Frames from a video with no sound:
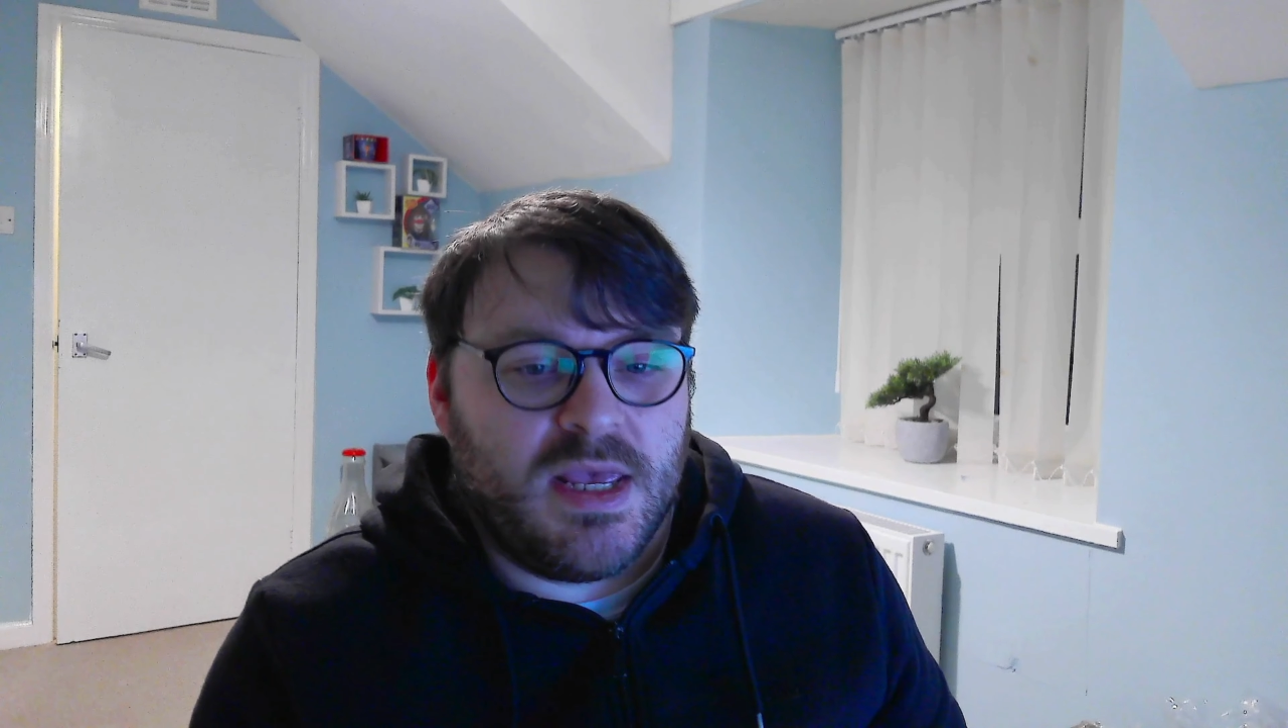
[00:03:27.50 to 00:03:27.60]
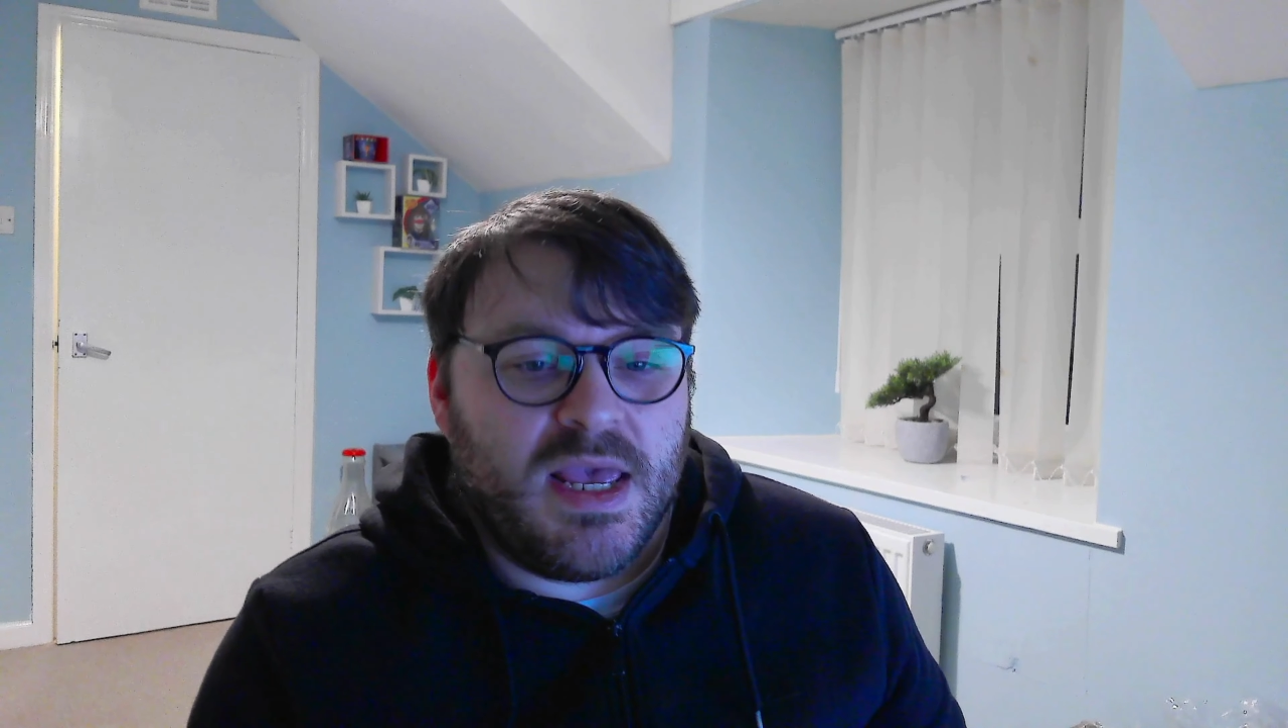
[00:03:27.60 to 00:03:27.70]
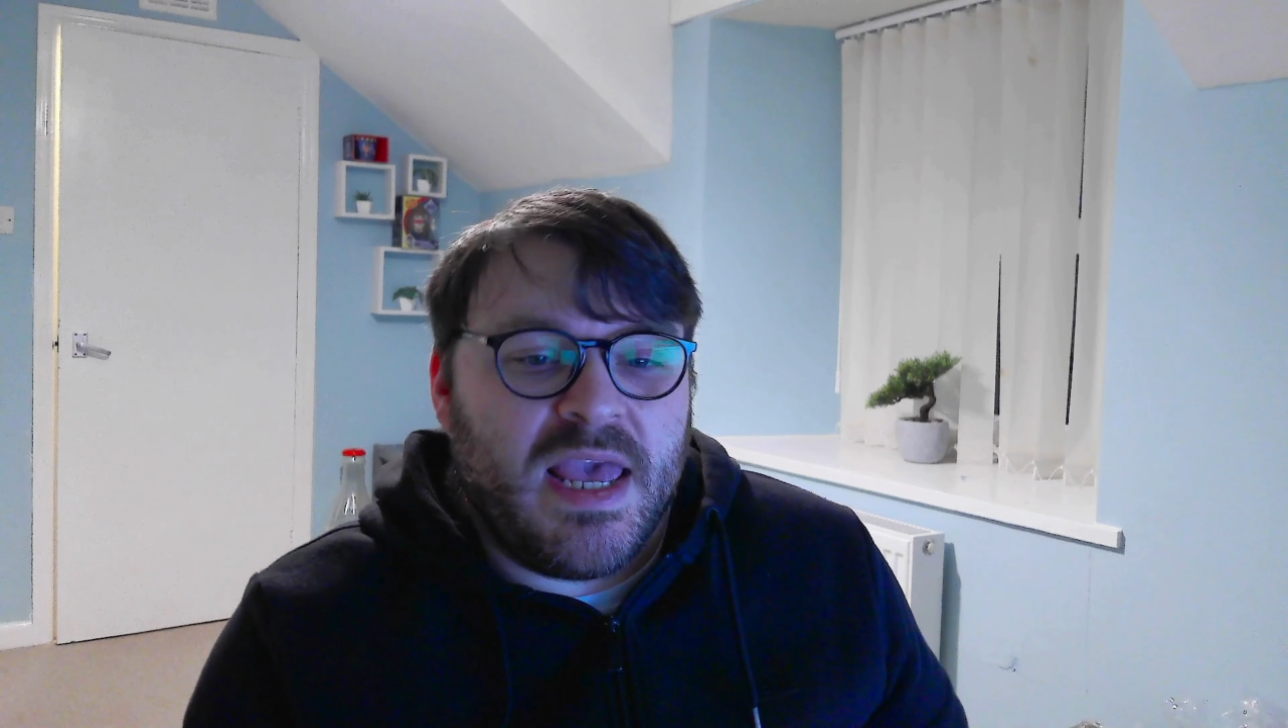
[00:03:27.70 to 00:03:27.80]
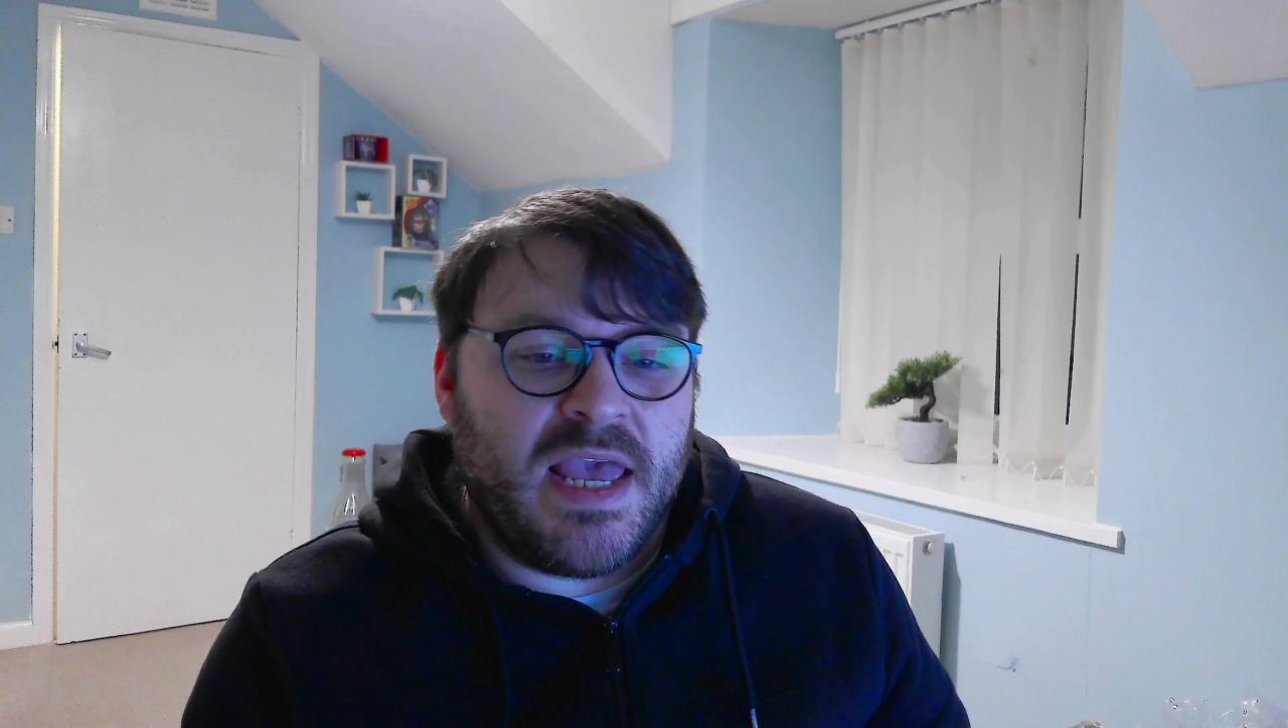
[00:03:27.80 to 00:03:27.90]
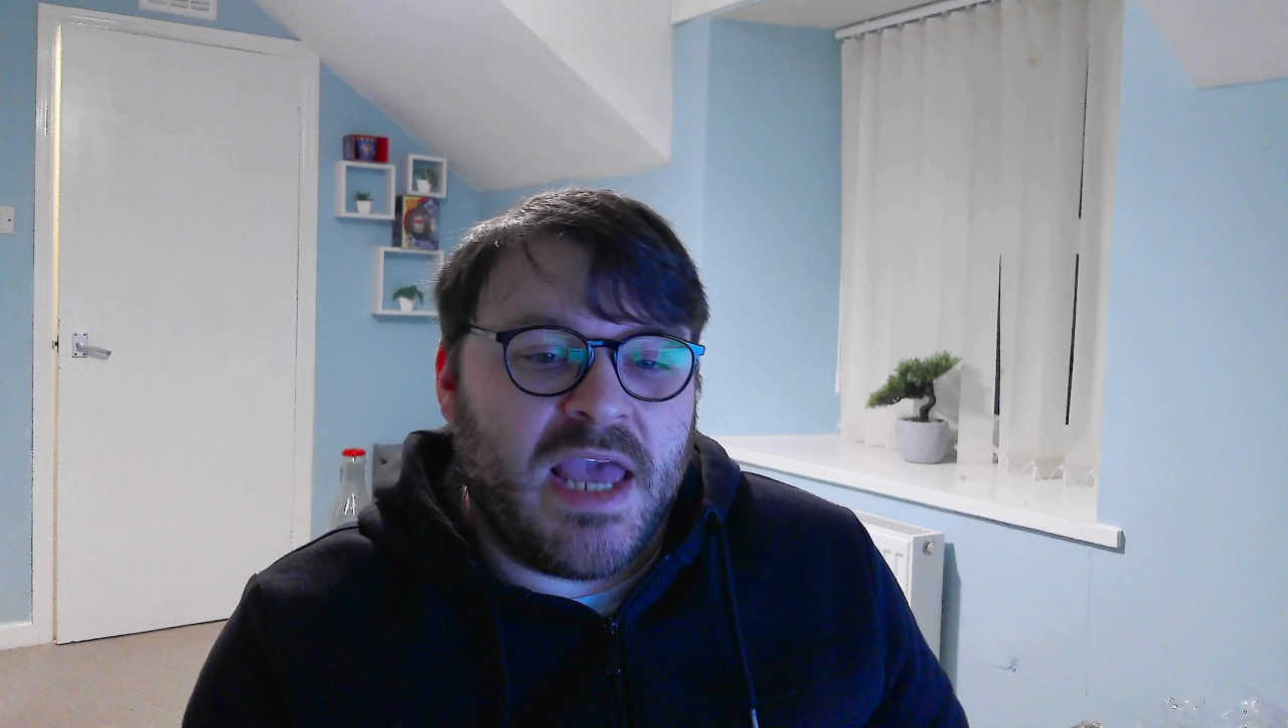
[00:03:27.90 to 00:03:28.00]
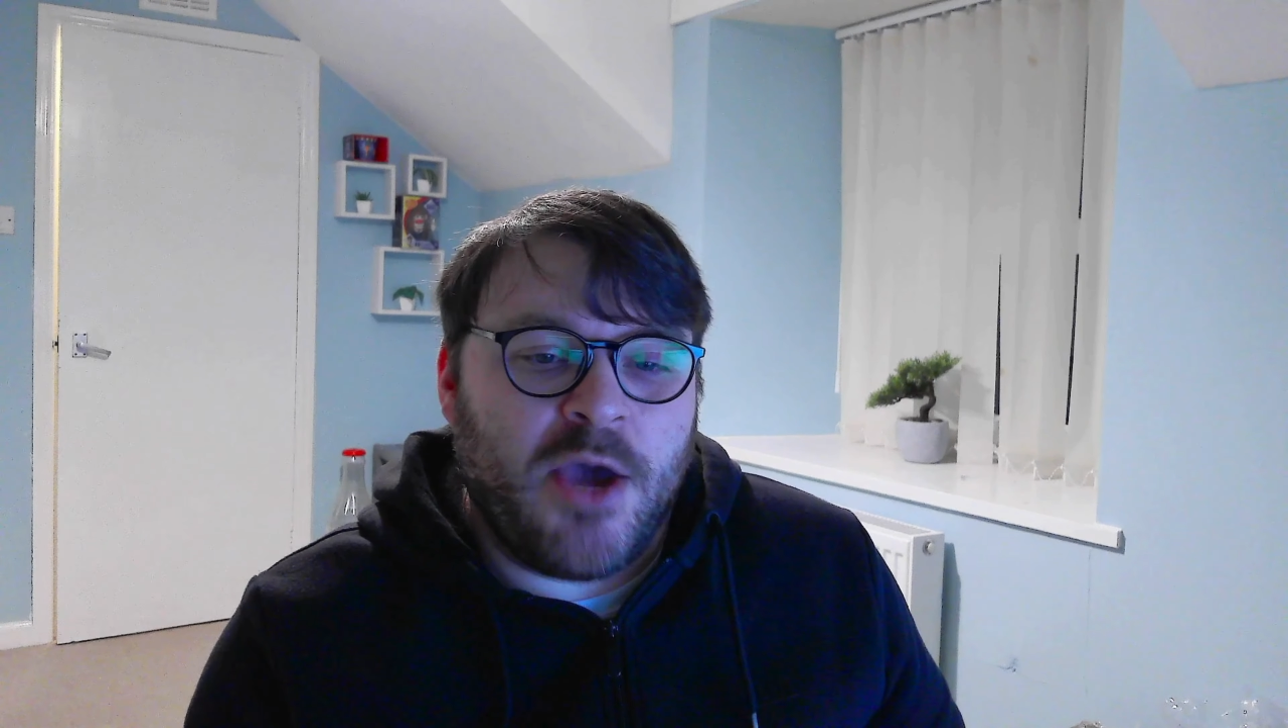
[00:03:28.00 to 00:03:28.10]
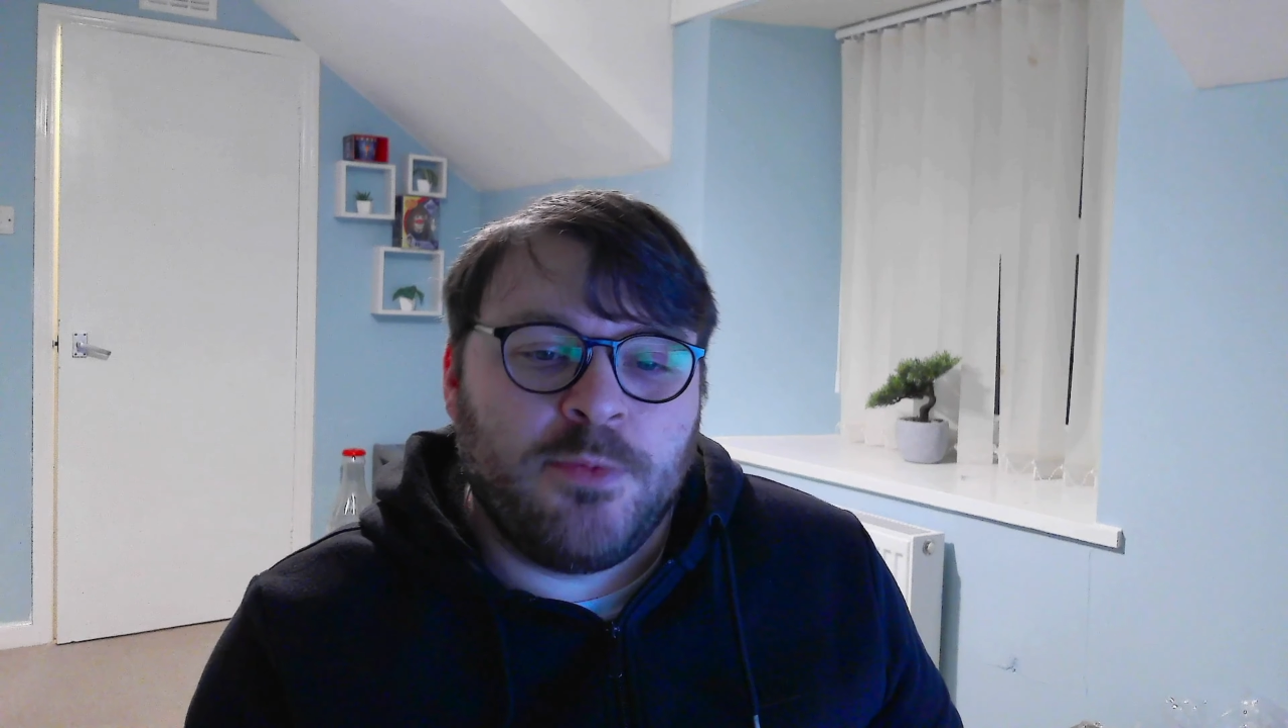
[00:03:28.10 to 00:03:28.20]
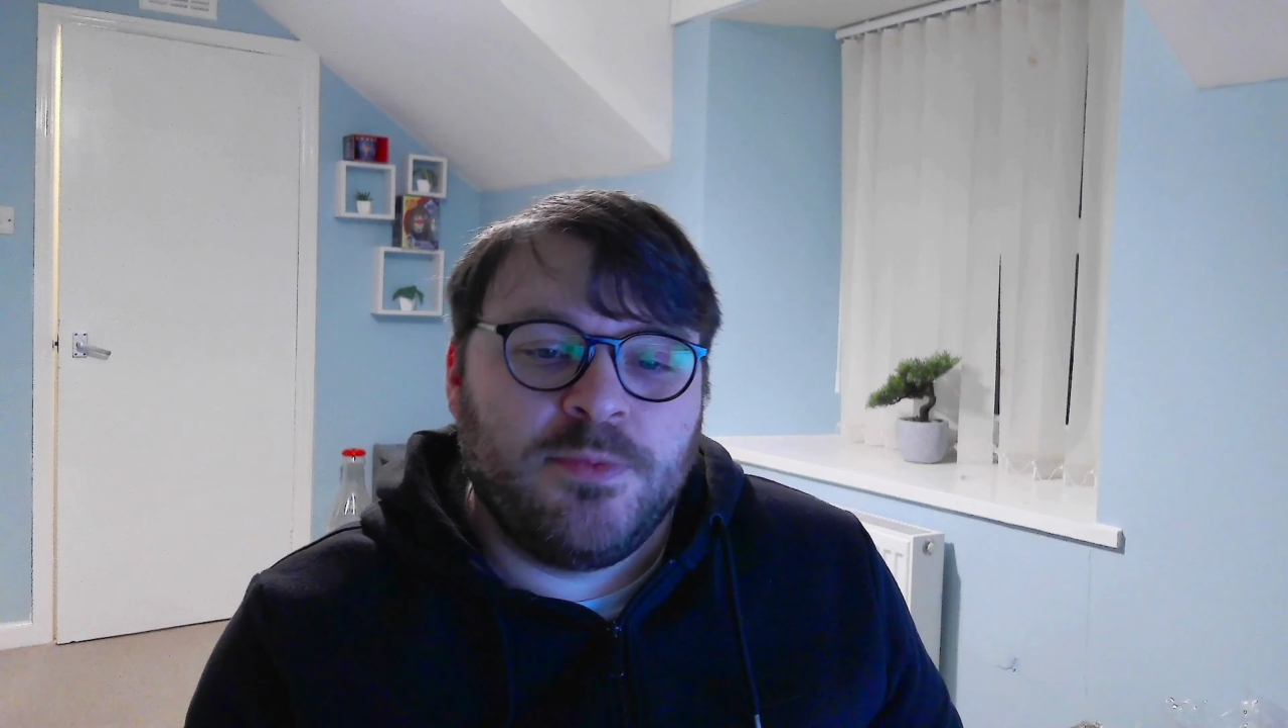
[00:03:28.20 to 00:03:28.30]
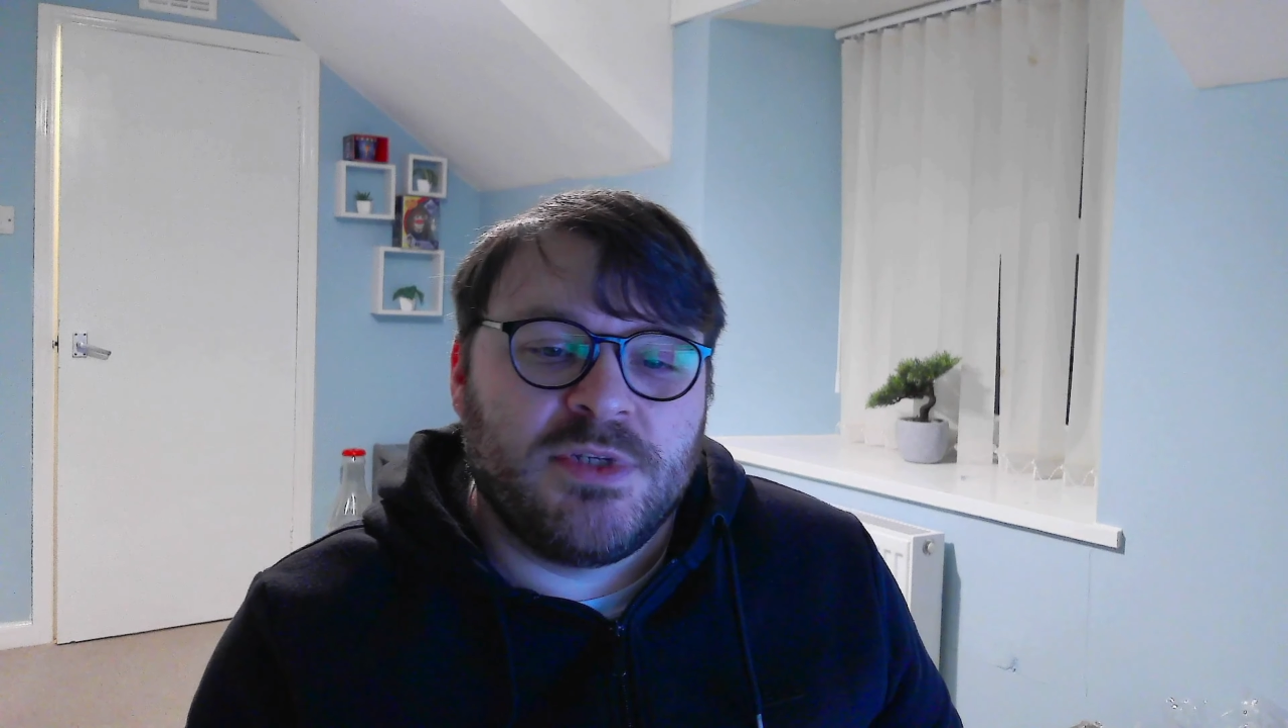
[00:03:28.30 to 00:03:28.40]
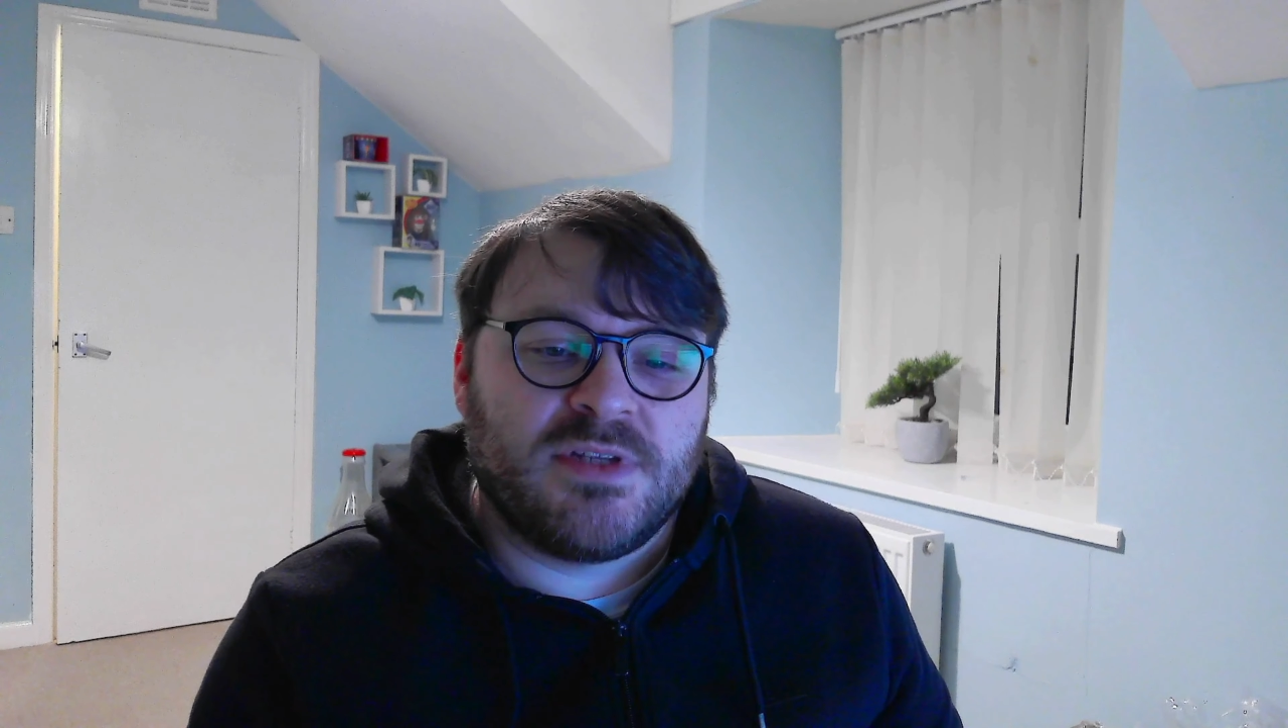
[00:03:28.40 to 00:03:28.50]
It
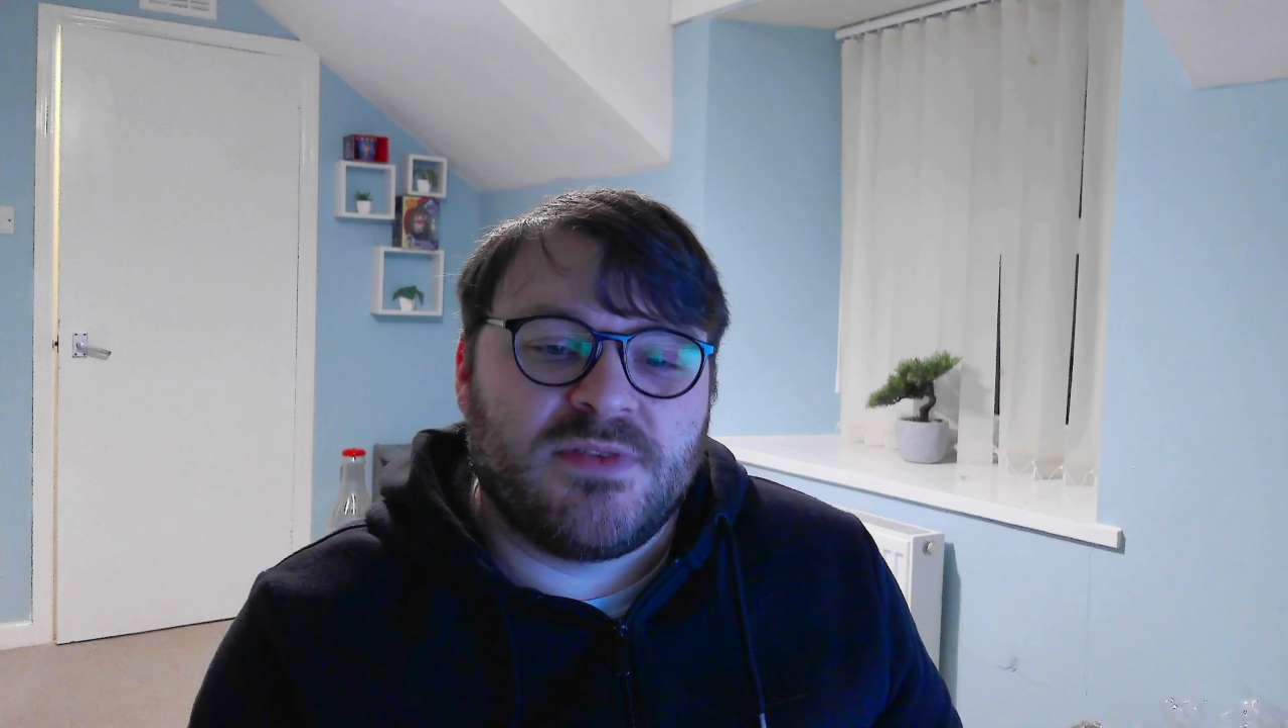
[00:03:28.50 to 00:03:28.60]
helps us